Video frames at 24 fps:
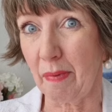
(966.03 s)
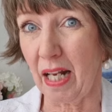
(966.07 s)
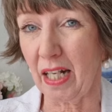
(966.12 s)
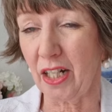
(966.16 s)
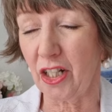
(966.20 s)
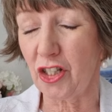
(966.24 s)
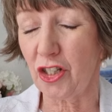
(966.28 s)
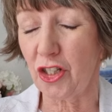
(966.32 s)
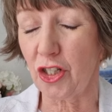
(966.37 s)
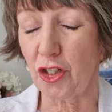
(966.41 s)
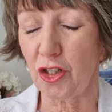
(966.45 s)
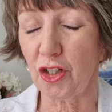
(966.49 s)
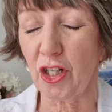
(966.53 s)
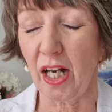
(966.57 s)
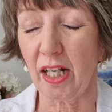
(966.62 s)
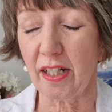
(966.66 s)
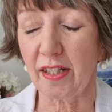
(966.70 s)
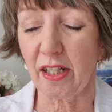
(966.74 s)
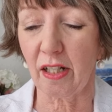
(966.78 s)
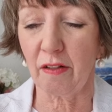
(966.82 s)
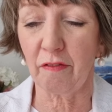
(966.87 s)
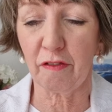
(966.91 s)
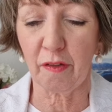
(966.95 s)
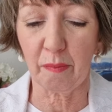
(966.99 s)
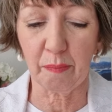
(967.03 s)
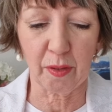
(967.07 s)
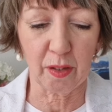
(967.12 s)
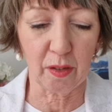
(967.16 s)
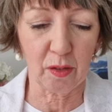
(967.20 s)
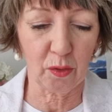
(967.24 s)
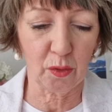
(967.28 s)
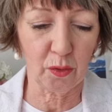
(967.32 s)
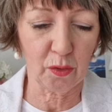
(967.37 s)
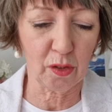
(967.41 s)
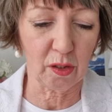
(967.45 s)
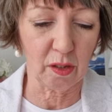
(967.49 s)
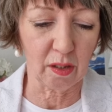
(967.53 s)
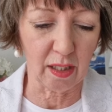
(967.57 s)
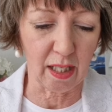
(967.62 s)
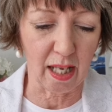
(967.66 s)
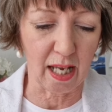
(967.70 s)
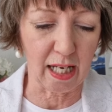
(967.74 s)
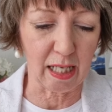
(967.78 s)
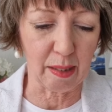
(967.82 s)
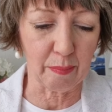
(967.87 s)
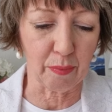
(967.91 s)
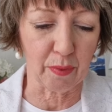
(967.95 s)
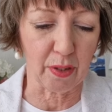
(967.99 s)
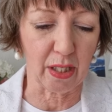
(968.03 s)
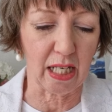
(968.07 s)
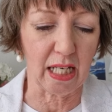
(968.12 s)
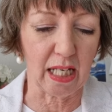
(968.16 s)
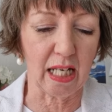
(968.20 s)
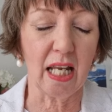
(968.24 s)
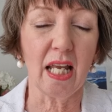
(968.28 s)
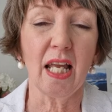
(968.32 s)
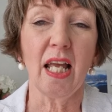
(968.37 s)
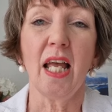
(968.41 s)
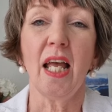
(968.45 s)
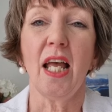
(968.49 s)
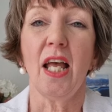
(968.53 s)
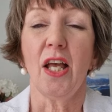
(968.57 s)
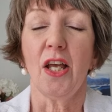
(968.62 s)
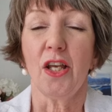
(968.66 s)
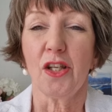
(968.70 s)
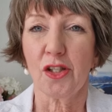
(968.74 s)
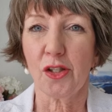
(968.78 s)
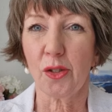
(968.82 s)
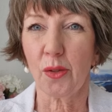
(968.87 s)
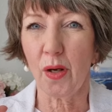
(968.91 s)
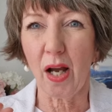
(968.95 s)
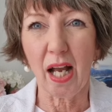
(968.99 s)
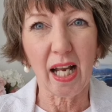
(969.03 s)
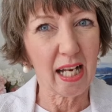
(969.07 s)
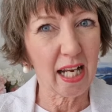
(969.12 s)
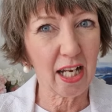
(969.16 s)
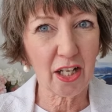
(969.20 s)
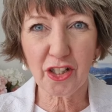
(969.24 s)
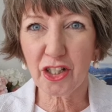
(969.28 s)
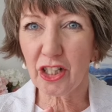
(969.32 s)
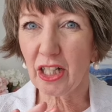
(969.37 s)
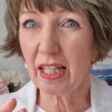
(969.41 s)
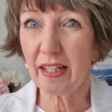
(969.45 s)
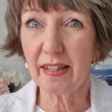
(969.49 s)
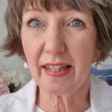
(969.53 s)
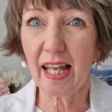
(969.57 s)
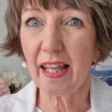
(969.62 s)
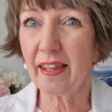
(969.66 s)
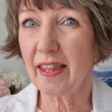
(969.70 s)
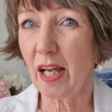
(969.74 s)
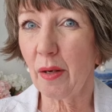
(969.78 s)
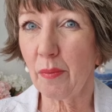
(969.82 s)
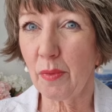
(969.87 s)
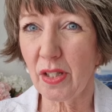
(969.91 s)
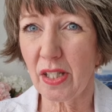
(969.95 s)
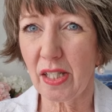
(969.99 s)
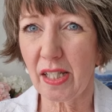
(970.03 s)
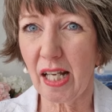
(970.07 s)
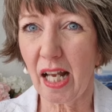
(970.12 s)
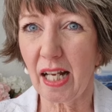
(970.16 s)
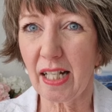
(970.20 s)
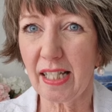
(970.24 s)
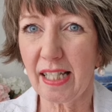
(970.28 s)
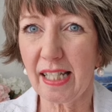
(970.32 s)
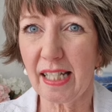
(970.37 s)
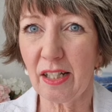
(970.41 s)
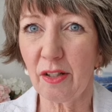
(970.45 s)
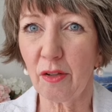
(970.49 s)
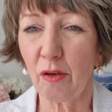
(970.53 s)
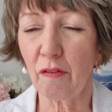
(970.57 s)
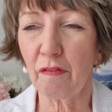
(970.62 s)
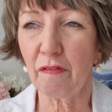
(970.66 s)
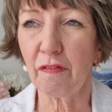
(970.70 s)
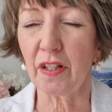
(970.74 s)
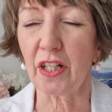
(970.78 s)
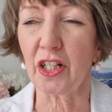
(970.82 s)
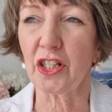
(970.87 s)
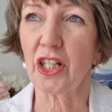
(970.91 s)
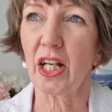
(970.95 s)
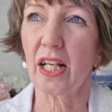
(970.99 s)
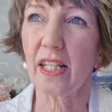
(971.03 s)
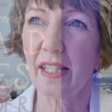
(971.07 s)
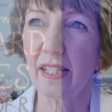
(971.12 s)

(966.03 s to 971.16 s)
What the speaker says: had managed to track down from our local library. So I actually, I did not finish.